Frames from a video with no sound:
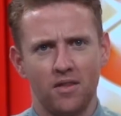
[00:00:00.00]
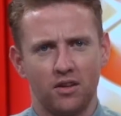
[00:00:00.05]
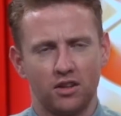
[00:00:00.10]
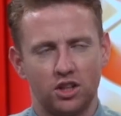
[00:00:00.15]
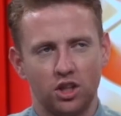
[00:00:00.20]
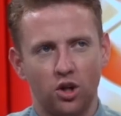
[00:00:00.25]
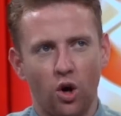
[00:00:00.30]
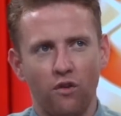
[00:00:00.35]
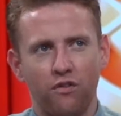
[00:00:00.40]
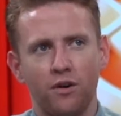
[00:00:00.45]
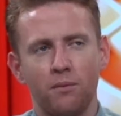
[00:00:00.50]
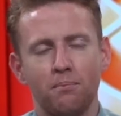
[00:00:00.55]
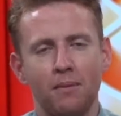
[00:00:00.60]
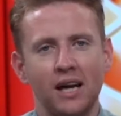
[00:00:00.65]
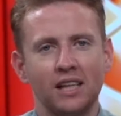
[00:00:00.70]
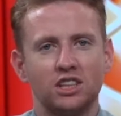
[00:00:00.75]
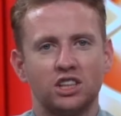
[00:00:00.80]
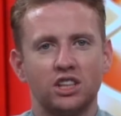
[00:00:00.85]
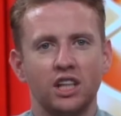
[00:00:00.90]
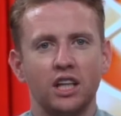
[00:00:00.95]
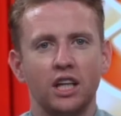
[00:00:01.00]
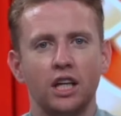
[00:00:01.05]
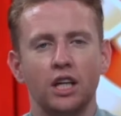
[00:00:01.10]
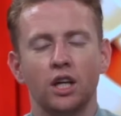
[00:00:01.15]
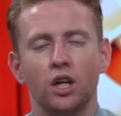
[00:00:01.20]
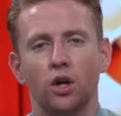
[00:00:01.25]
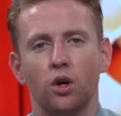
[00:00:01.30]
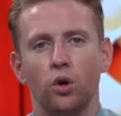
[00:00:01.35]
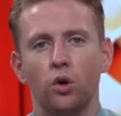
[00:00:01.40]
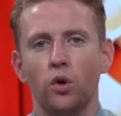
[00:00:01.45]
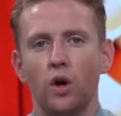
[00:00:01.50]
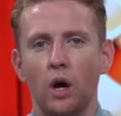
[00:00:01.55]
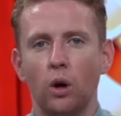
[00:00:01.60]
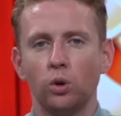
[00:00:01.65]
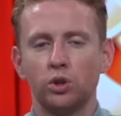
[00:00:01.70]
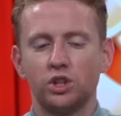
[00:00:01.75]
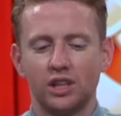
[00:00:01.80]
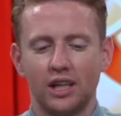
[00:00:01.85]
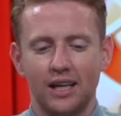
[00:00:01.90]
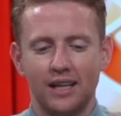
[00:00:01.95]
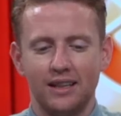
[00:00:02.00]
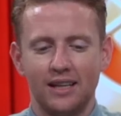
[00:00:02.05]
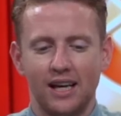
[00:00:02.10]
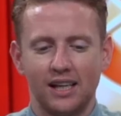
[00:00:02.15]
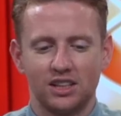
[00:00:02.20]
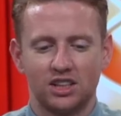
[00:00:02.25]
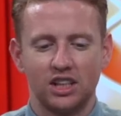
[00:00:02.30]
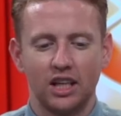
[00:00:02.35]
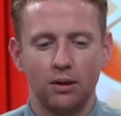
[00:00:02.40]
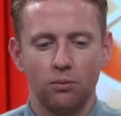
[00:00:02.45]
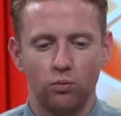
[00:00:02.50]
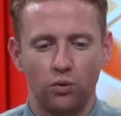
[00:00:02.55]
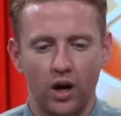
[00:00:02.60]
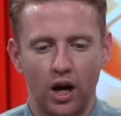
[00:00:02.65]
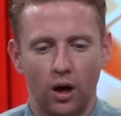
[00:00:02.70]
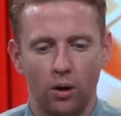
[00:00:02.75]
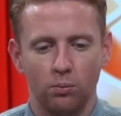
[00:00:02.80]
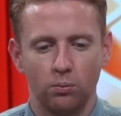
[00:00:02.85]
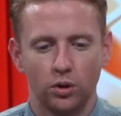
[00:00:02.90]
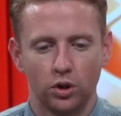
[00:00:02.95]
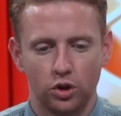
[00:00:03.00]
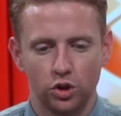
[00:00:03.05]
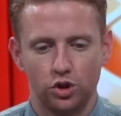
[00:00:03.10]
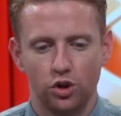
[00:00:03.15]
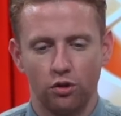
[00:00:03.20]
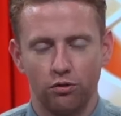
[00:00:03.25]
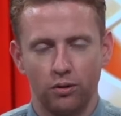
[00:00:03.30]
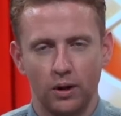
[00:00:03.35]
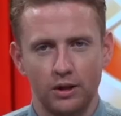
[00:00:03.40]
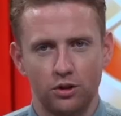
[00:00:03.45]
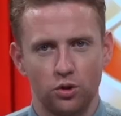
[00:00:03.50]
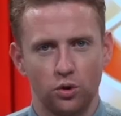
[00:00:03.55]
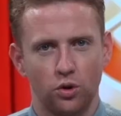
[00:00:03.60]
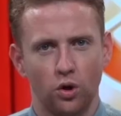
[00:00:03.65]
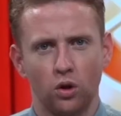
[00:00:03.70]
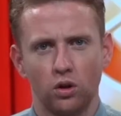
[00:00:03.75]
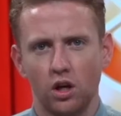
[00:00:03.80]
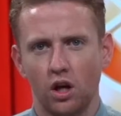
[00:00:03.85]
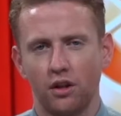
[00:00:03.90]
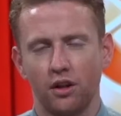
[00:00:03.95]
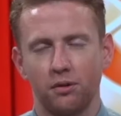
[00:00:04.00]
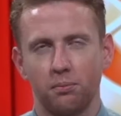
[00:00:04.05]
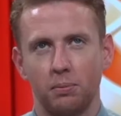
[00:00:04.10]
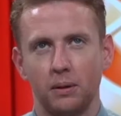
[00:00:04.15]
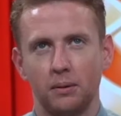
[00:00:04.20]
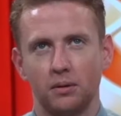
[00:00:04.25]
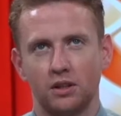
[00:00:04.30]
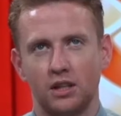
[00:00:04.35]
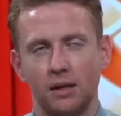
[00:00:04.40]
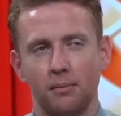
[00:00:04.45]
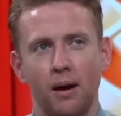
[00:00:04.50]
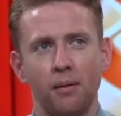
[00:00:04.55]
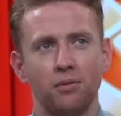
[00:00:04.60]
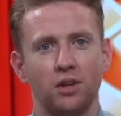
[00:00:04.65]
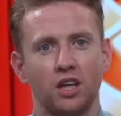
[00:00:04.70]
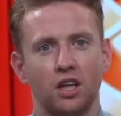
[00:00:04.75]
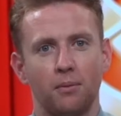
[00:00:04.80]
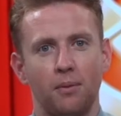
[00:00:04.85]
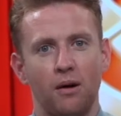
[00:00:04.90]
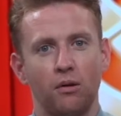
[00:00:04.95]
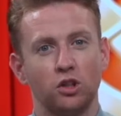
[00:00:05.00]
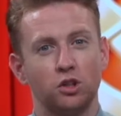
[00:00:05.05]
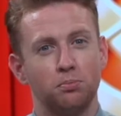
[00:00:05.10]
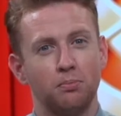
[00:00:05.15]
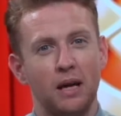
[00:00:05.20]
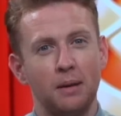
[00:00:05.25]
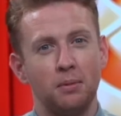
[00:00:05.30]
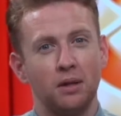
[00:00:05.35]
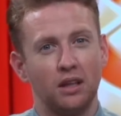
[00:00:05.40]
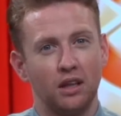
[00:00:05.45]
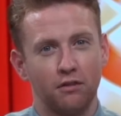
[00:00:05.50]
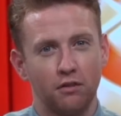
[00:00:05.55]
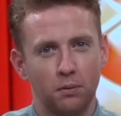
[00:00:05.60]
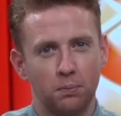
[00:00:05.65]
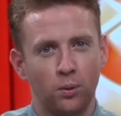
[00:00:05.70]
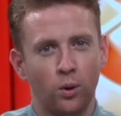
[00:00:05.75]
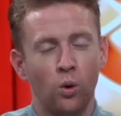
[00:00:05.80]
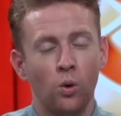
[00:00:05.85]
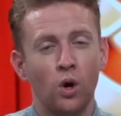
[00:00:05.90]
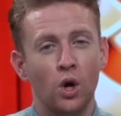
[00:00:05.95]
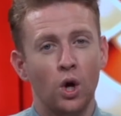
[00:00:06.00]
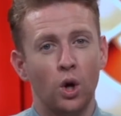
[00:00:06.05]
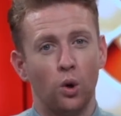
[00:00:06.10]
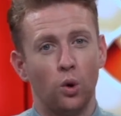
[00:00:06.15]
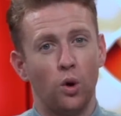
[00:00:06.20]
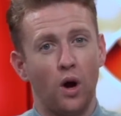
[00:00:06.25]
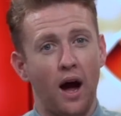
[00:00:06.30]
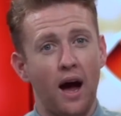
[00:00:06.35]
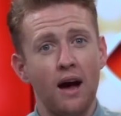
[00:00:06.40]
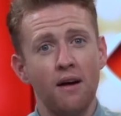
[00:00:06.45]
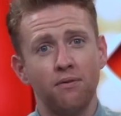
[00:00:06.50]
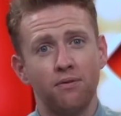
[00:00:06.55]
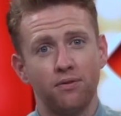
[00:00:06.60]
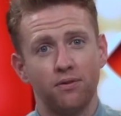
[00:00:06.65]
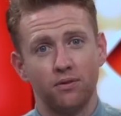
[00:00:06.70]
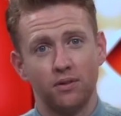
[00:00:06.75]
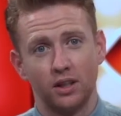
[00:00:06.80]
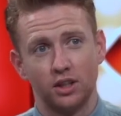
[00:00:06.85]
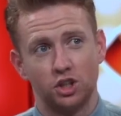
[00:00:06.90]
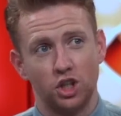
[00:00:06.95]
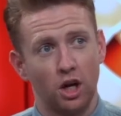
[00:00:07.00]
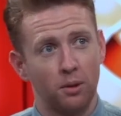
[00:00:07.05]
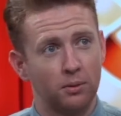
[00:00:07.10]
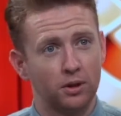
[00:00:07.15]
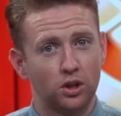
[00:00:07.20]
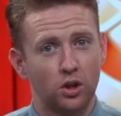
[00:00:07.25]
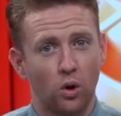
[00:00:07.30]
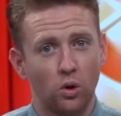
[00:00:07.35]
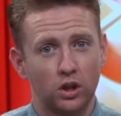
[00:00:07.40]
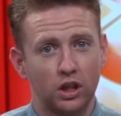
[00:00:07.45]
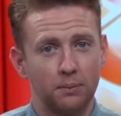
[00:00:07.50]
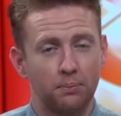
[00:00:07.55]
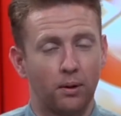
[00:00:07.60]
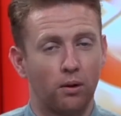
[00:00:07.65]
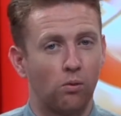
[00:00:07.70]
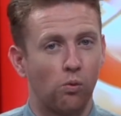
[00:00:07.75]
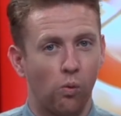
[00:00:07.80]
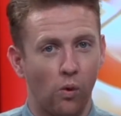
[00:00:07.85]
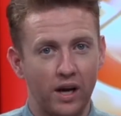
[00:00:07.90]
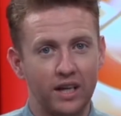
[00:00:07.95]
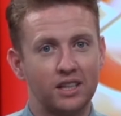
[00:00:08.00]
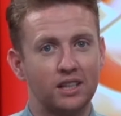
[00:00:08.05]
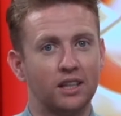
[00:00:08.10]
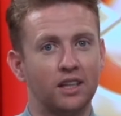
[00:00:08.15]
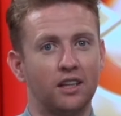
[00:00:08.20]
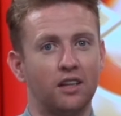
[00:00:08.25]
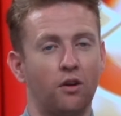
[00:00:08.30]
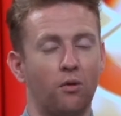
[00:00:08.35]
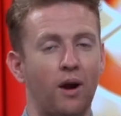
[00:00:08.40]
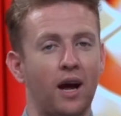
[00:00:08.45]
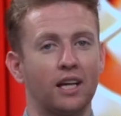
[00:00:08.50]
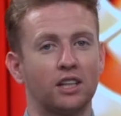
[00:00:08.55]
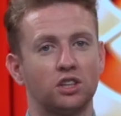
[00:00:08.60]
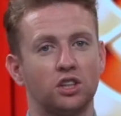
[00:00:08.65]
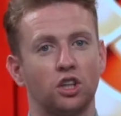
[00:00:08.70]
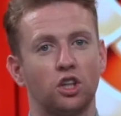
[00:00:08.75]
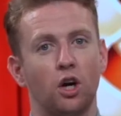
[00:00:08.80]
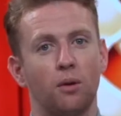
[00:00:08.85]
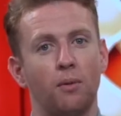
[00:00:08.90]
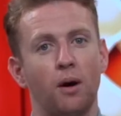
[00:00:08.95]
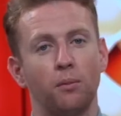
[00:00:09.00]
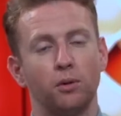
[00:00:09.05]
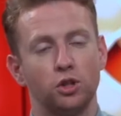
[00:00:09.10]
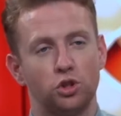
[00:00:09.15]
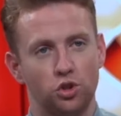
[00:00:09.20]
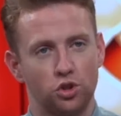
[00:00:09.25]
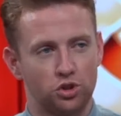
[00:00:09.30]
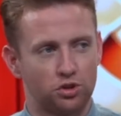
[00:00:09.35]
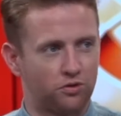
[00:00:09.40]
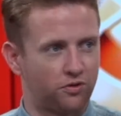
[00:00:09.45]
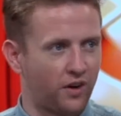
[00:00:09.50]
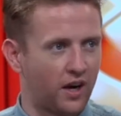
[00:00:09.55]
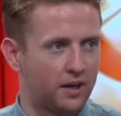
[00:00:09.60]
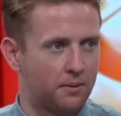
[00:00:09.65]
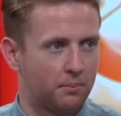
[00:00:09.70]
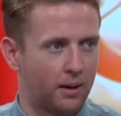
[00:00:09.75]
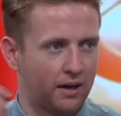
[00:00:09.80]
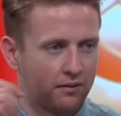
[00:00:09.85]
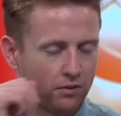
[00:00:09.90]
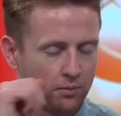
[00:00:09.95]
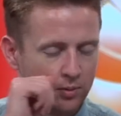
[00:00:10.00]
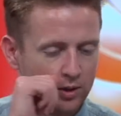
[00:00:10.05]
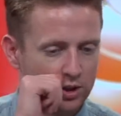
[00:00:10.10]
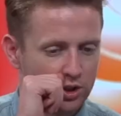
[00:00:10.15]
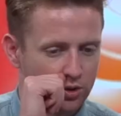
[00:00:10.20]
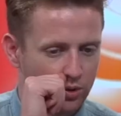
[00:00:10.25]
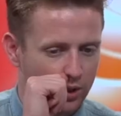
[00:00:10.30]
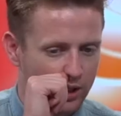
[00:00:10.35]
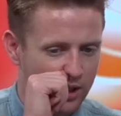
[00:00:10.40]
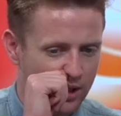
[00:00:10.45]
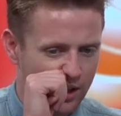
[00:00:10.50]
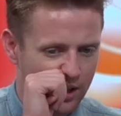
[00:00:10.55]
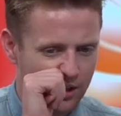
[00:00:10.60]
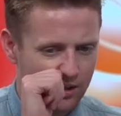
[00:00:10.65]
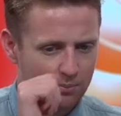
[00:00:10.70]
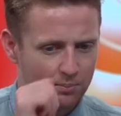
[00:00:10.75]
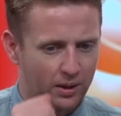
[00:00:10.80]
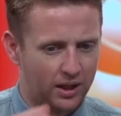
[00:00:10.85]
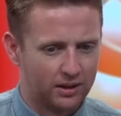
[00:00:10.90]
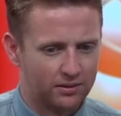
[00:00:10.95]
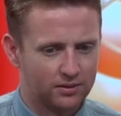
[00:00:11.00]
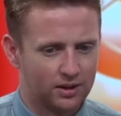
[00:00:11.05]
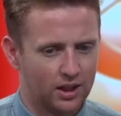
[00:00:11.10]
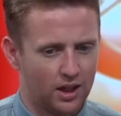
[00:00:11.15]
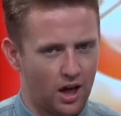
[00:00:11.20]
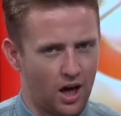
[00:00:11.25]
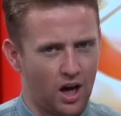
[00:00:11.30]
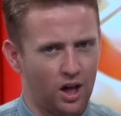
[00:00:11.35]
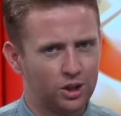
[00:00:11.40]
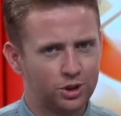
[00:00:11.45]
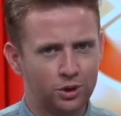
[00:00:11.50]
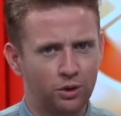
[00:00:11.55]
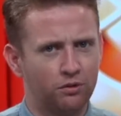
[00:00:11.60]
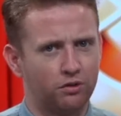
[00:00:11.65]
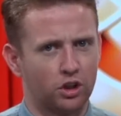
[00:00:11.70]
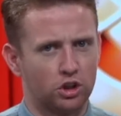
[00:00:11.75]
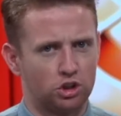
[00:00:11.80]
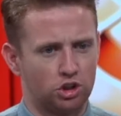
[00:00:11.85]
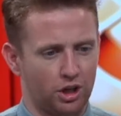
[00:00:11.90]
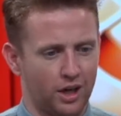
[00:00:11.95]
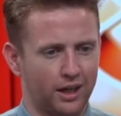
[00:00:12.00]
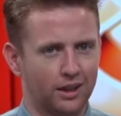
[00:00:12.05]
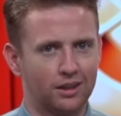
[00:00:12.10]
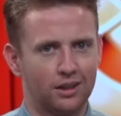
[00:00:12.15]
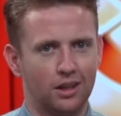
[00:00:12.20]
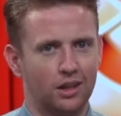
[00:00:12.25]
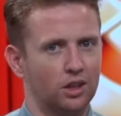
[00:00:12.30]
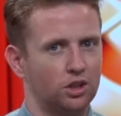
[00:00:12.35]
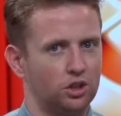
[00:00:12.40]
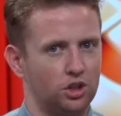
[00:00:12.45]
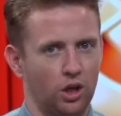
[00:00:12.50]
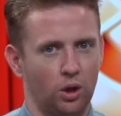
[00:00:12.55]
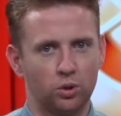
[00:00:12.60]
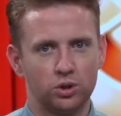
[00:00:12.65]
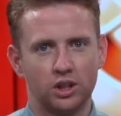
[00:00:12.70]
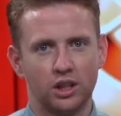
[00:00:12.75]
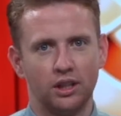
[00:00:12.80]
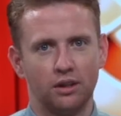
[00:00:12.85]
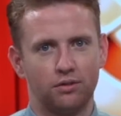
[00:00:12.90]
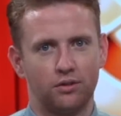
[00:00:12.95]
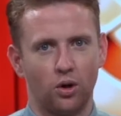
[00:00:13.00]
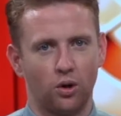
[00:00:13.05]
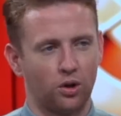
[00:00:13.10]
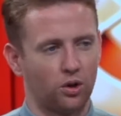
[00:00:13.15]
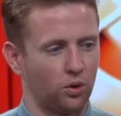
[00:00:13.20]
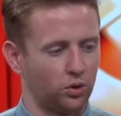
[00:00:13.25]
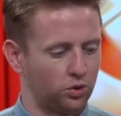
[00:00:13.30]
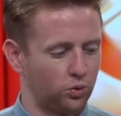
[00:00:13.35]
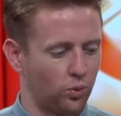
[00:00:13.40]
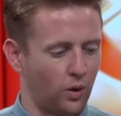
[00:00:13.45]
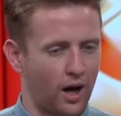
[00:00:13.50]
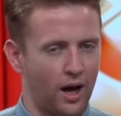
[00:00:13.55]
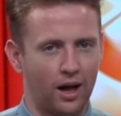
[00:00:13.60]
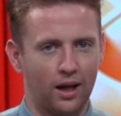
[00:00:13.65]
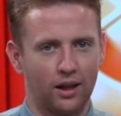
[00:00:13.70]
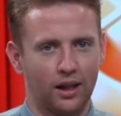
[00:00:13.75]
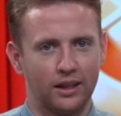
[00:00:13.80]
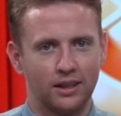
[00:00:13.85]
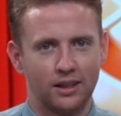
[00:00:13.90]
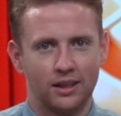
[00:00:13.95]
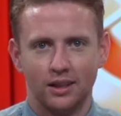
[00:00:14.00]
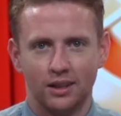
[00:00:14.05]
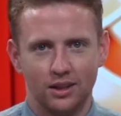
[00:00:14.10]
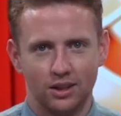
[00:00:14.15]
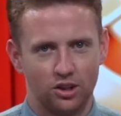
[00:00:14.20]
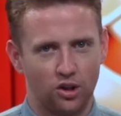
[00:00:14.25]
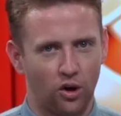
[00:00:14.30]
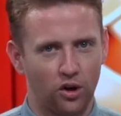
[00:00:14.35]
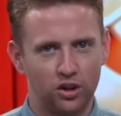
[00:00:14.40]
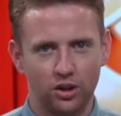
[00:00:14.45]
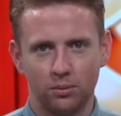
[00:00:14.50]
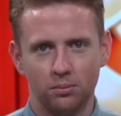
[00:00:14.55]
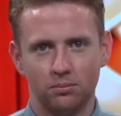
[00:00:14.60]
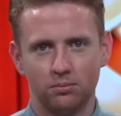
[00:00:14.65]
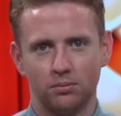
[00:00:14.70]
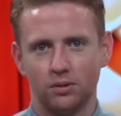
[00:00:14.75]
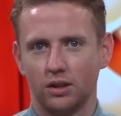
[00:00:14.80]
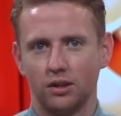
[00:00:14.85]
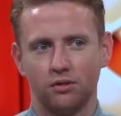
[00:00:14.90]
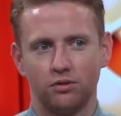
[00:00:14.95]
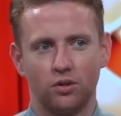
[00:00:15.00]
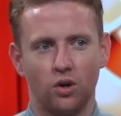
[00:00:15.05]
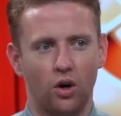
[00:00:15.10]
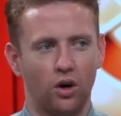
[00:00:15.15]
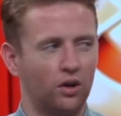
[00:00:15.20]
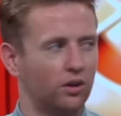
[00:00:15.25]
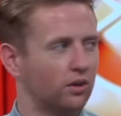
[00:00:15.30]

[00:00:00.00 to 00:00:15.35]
To go from Man City, who else in that same realm could you have went to? The only other team I'm thinking about is maybe Liverpool, who have a German goalkeeper waiting in the ranks to come up. He's just fighting back from injury. But Arsenal have got Czech. Chelsea have got Courtois. Like, Tottenham have got...